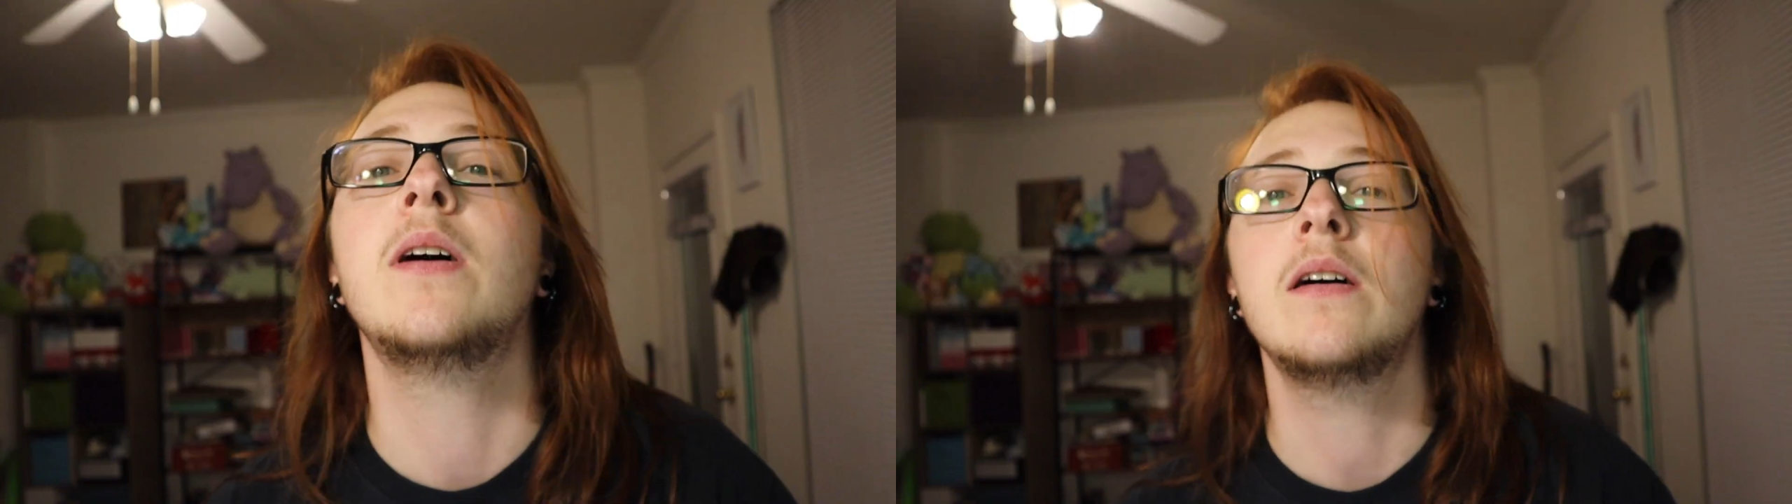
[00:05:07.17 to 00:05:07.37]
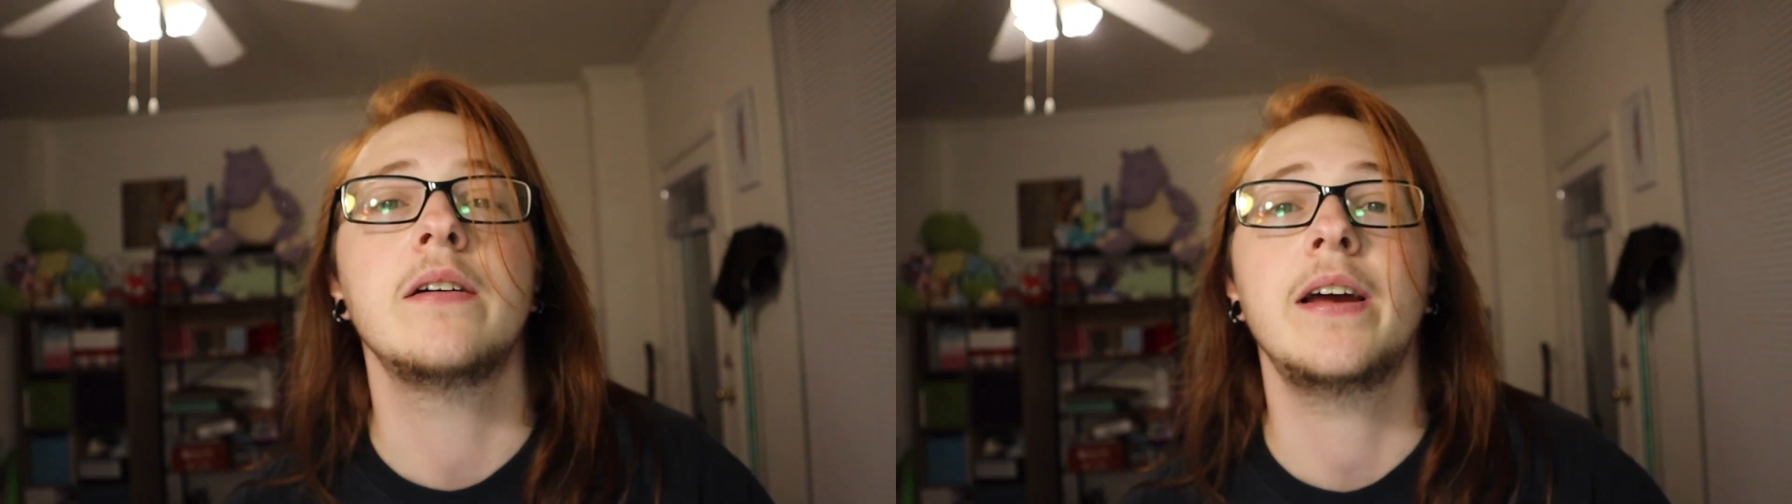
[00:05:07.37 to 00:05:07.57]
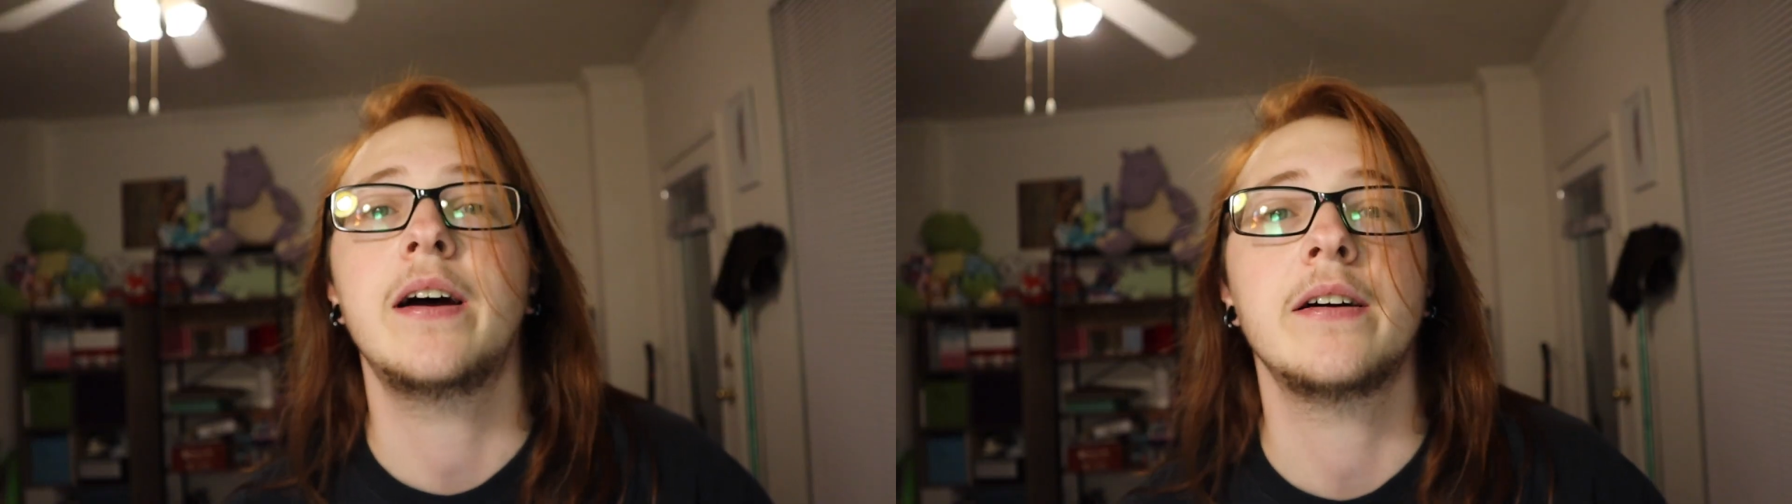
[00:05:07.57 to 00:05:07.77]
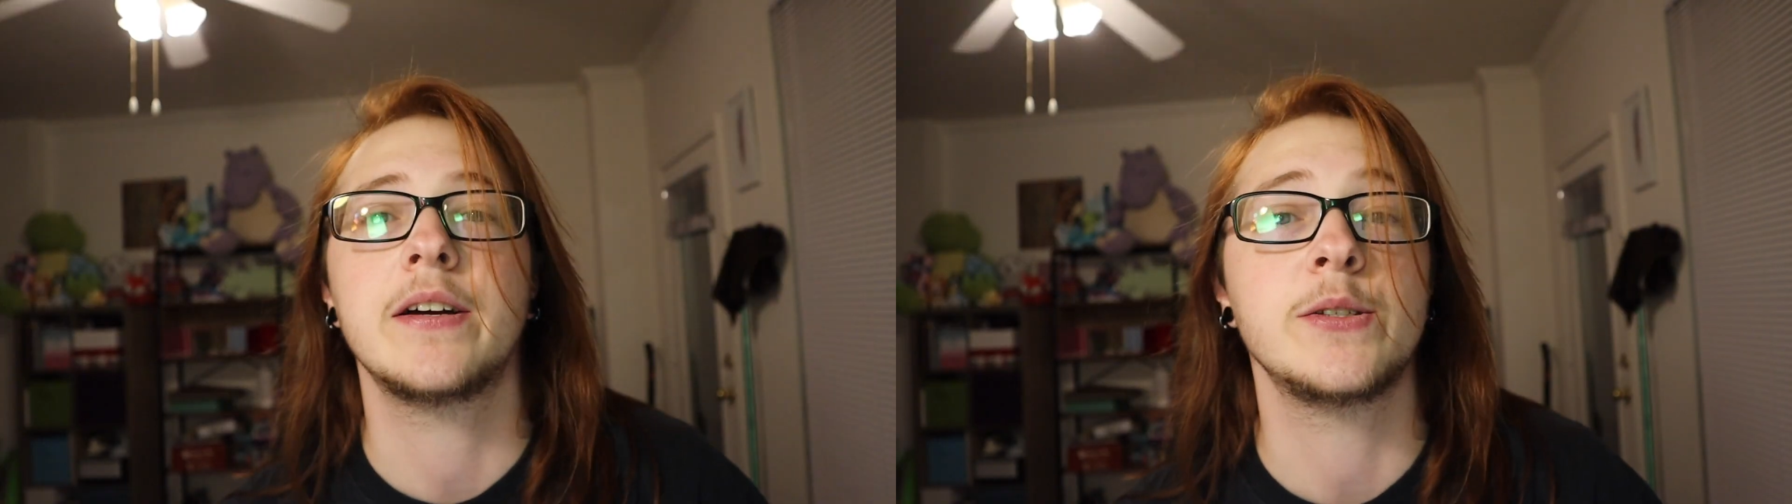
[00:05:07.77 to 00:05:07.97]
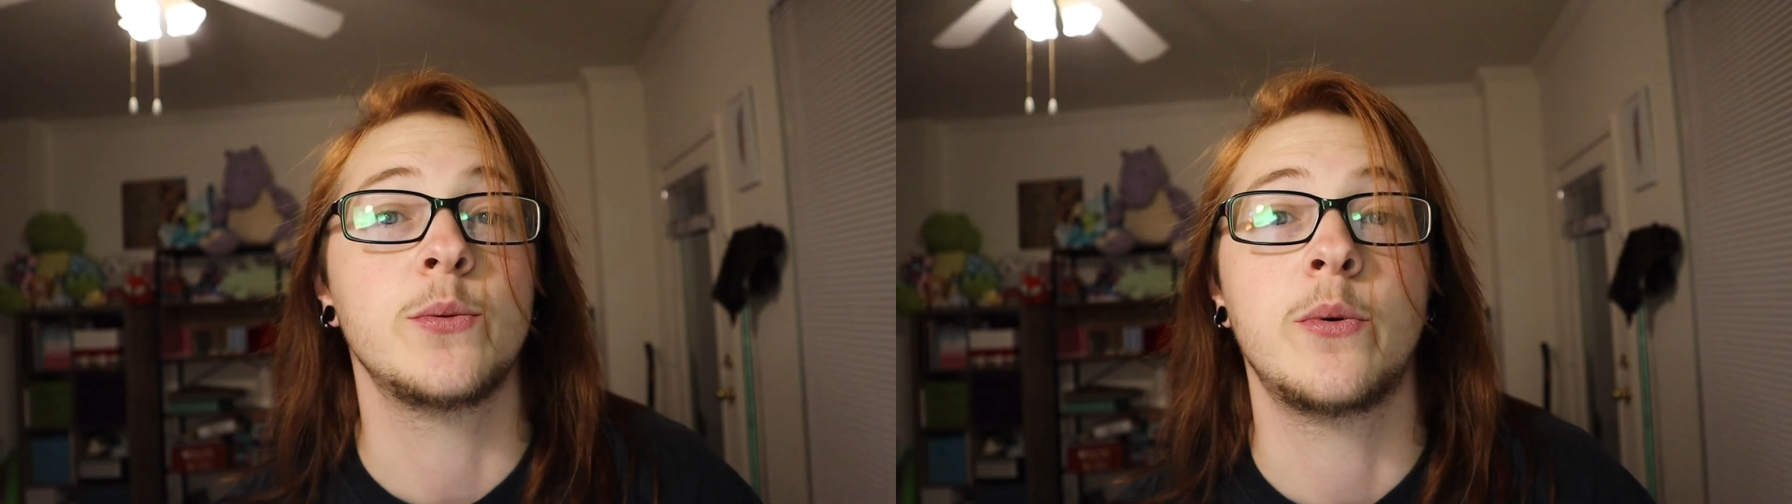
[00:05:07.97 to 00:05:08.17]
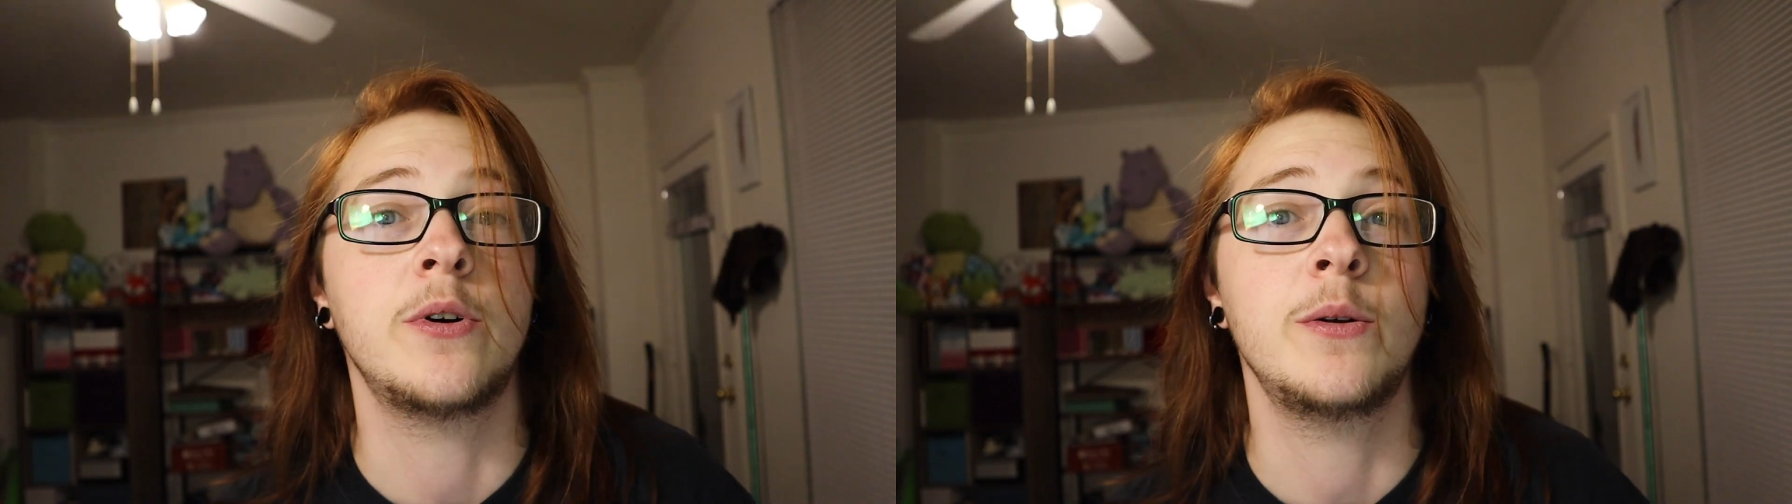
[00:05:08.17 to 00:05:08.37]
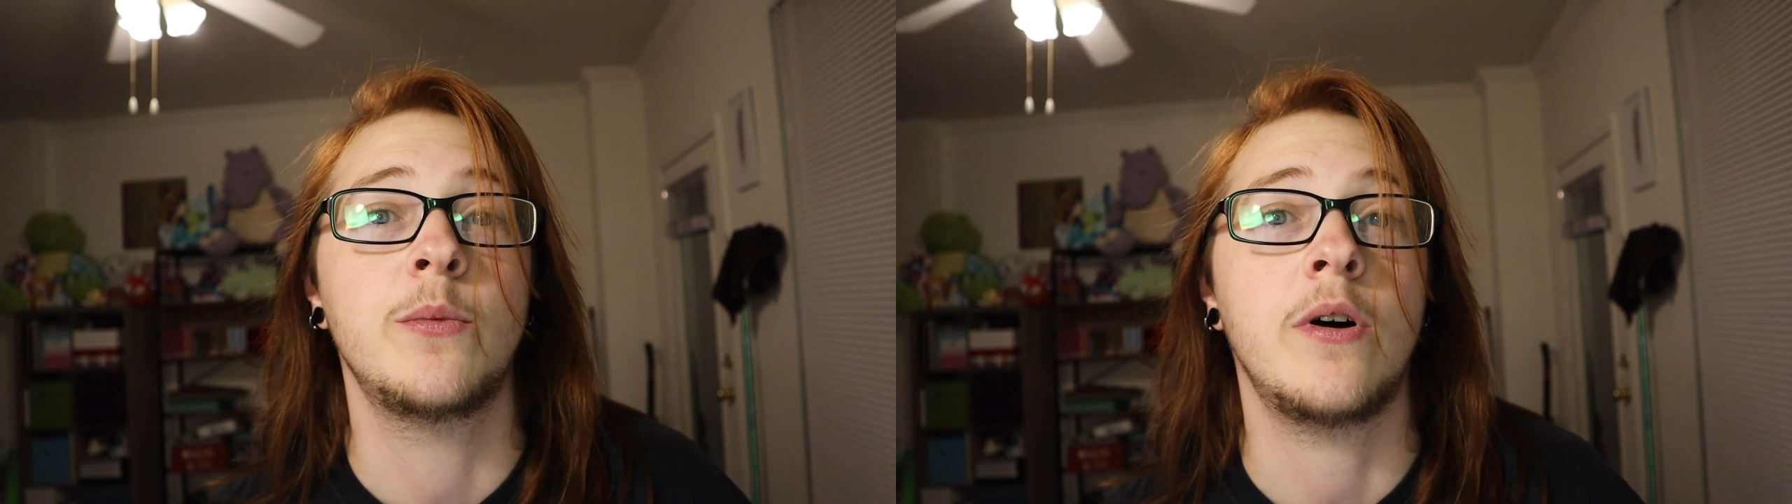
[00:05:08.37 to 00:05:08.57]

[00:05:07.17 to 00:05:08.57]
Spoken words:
Oh yeah, because warm